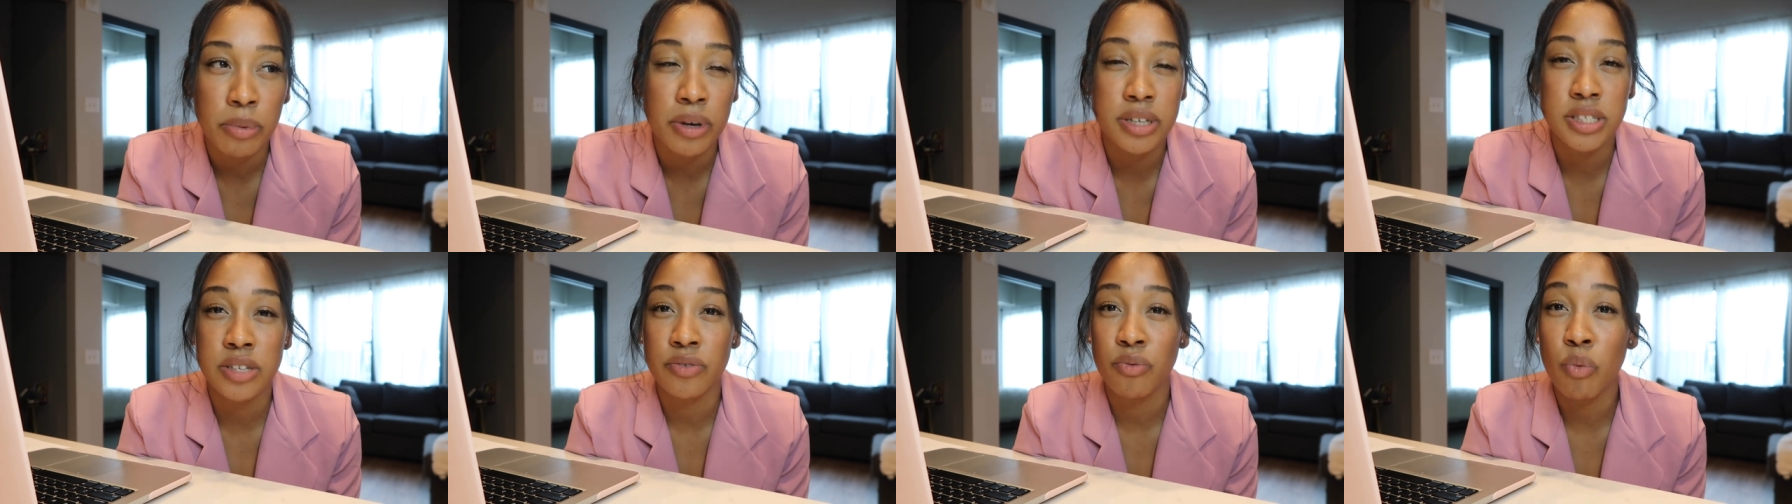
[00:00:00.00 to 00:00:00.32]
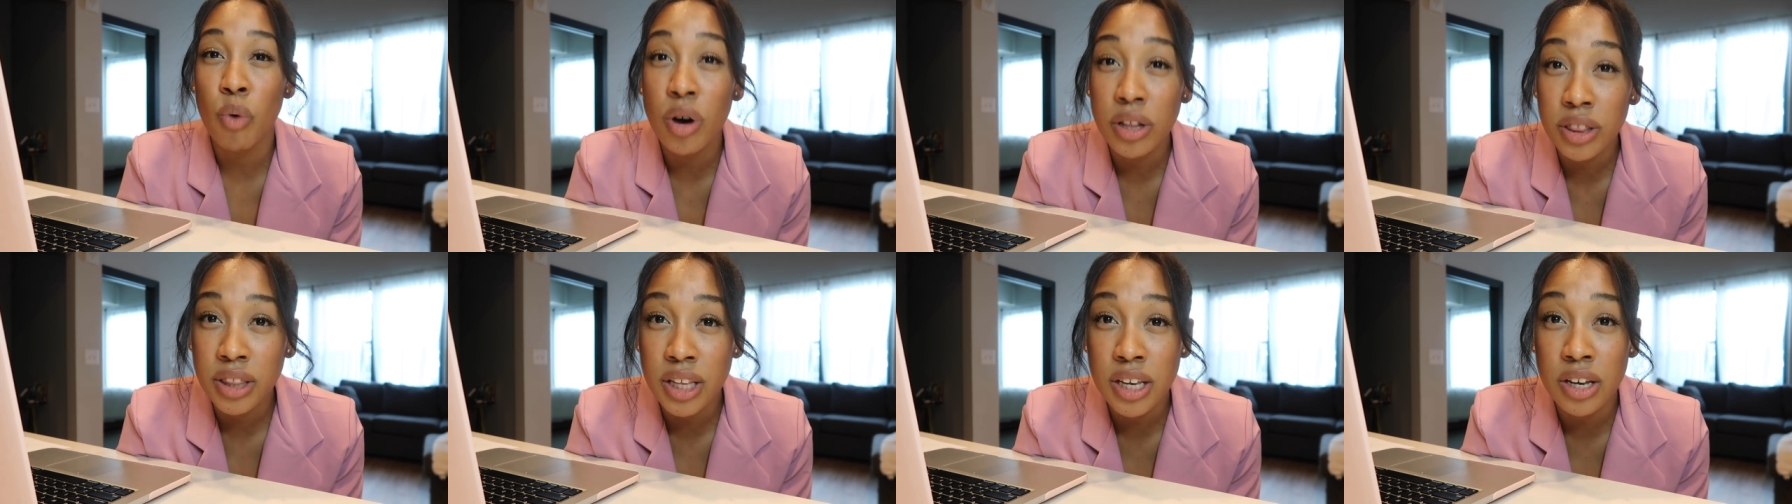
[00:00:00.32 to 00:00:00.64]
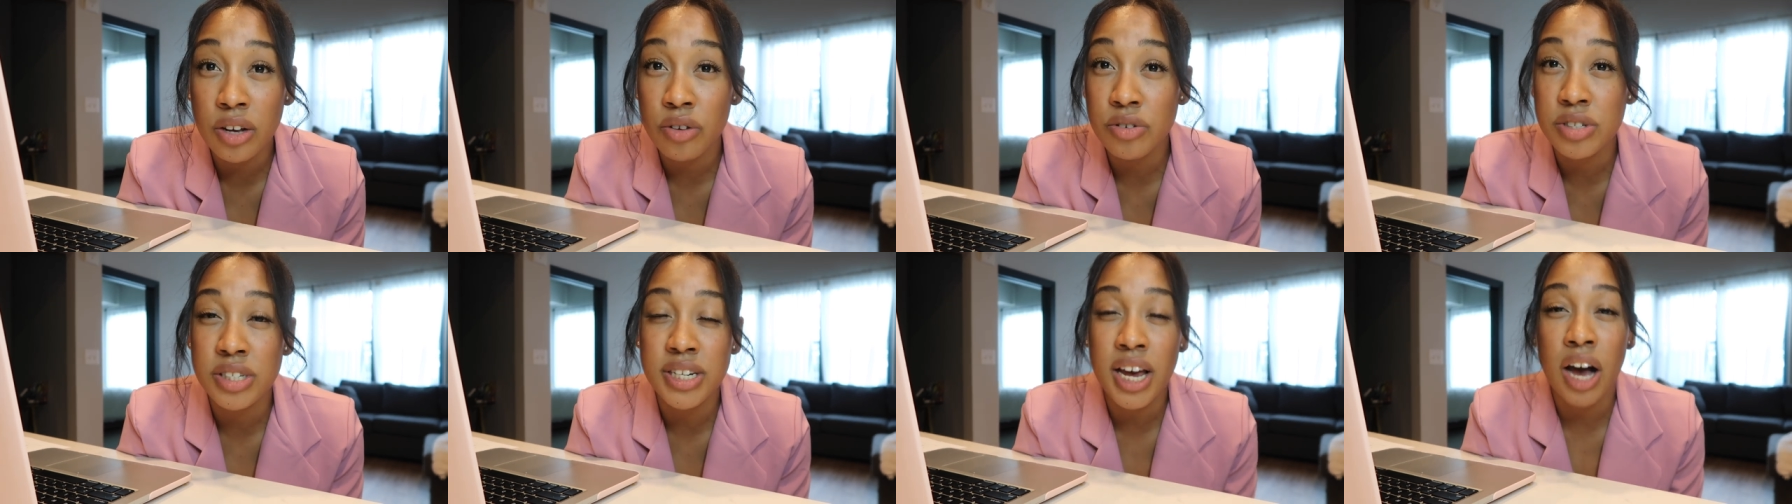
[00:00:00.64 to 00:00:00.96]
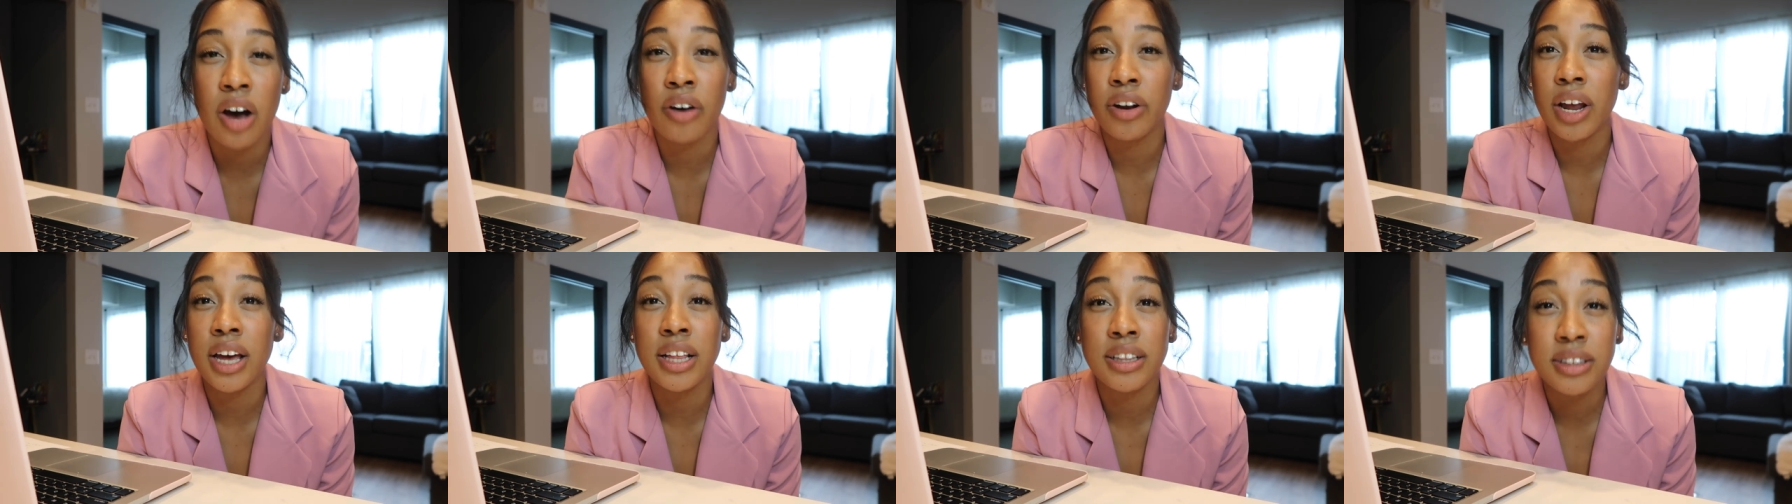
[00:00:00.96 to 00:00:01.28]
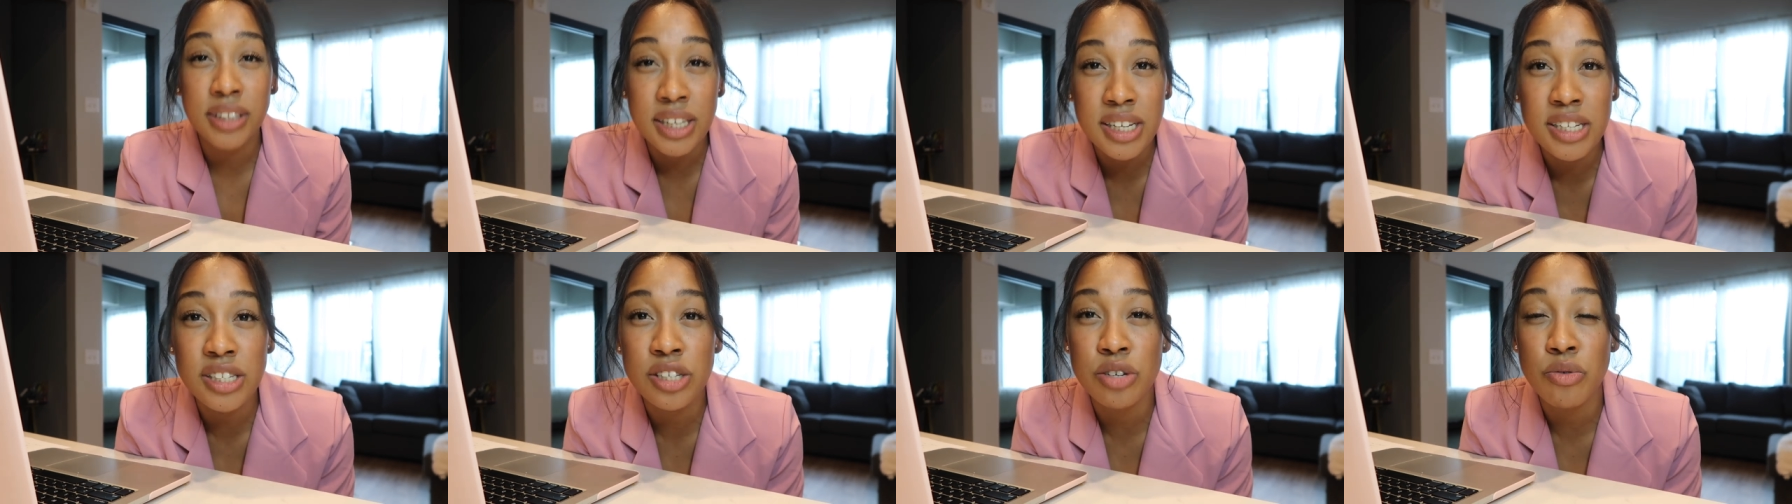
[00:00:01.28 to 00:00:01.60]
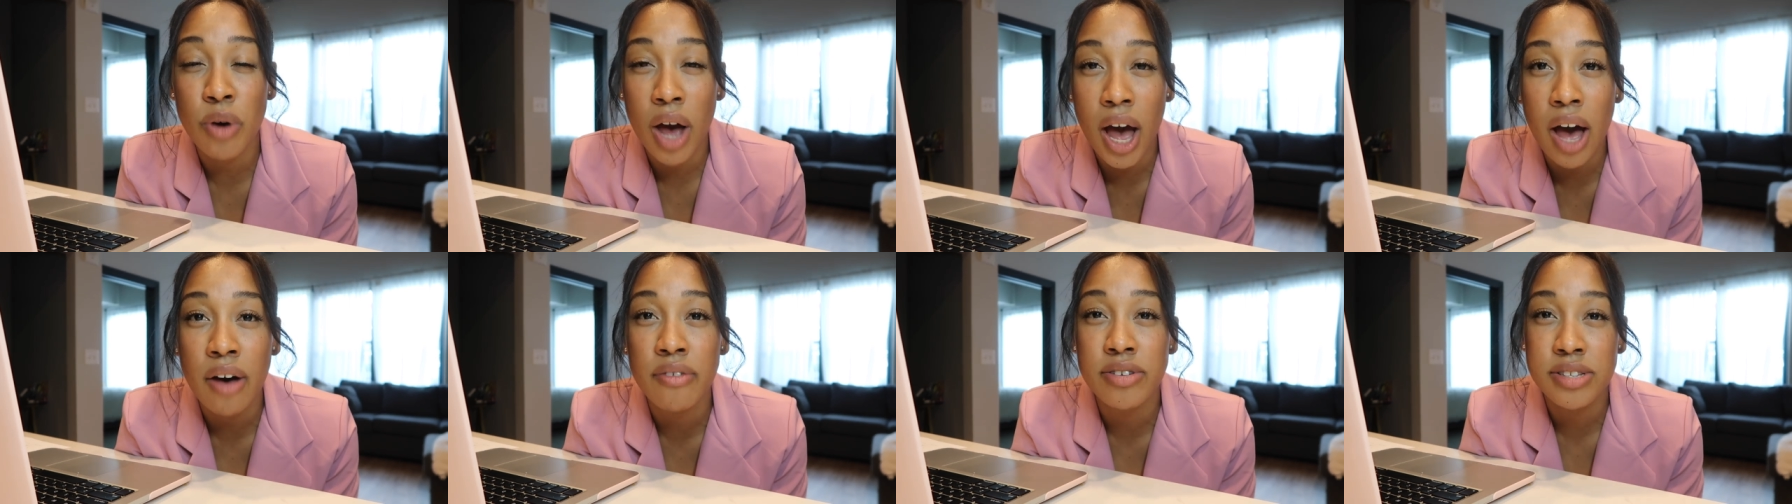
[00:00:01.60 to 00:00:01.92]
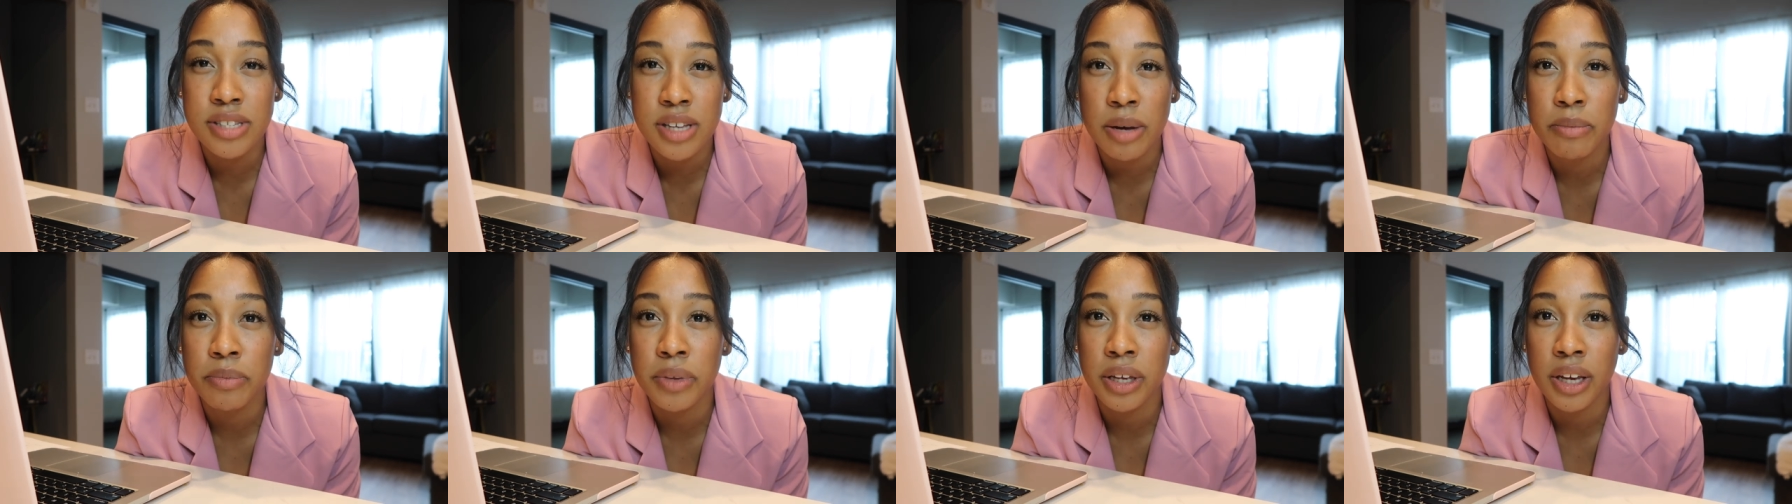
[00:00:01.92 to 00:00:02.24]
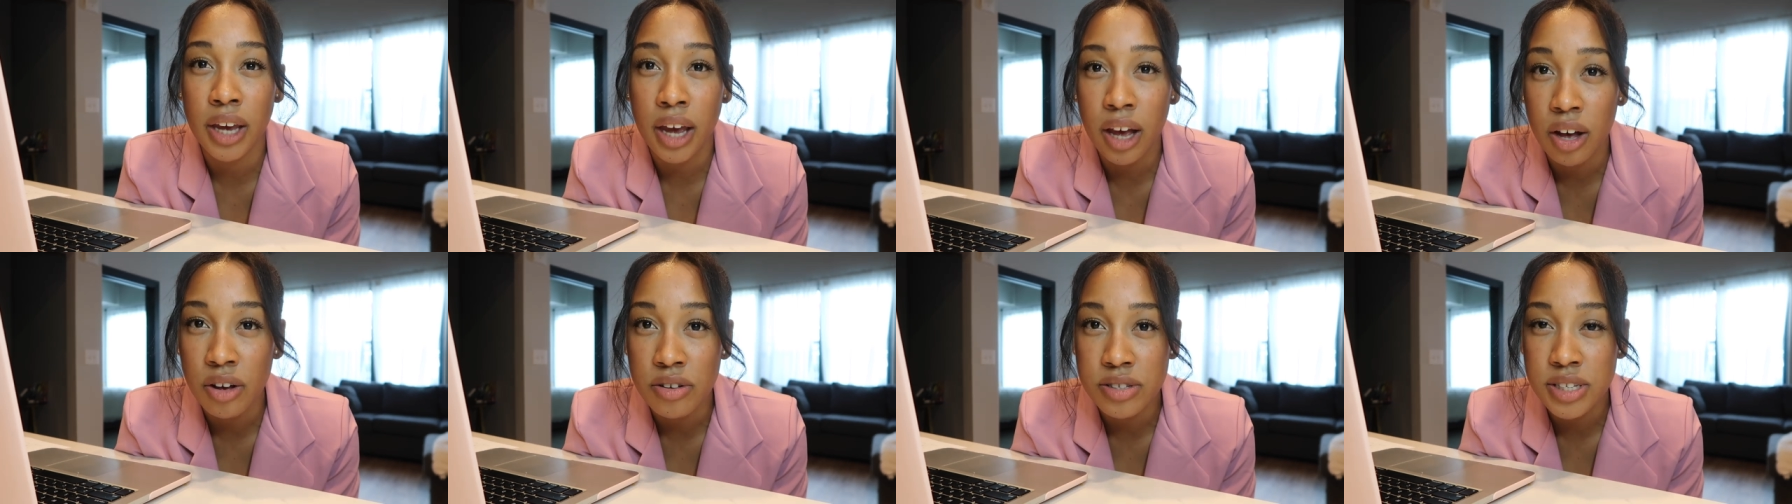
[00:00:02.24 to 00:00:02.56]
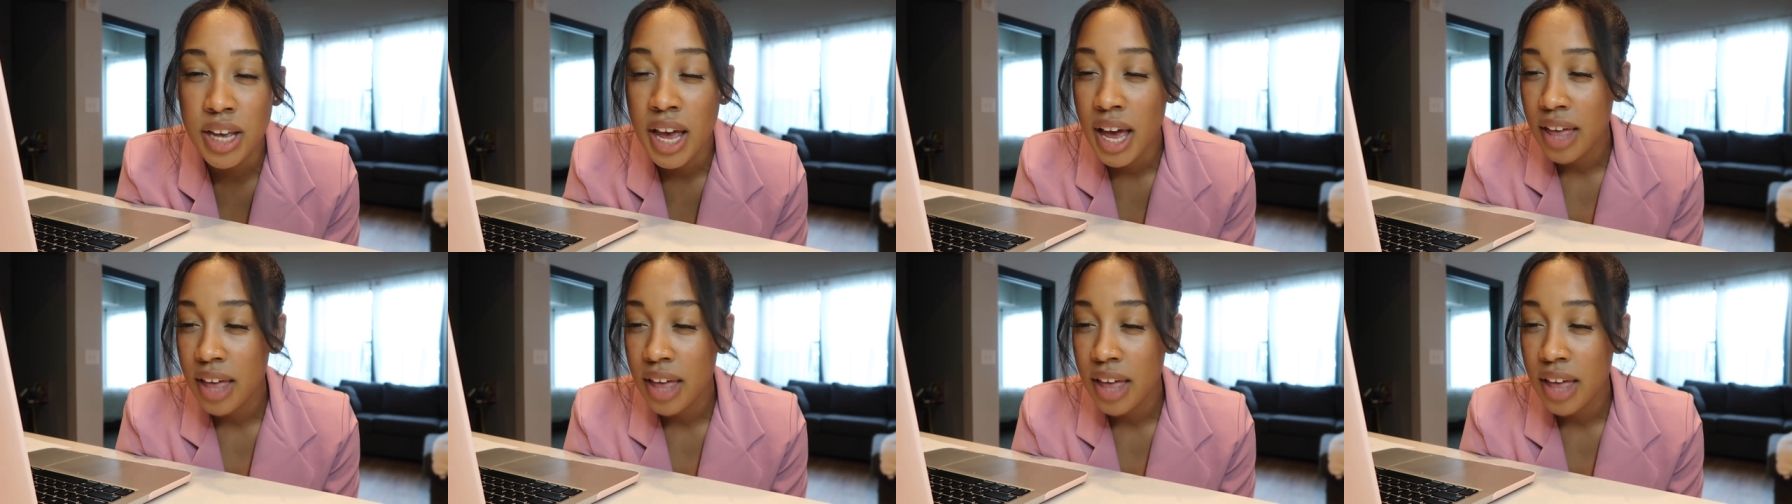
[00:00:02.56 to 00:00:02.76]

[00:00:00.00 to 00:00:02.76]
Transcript: because if one thing goes down, at least you have something else.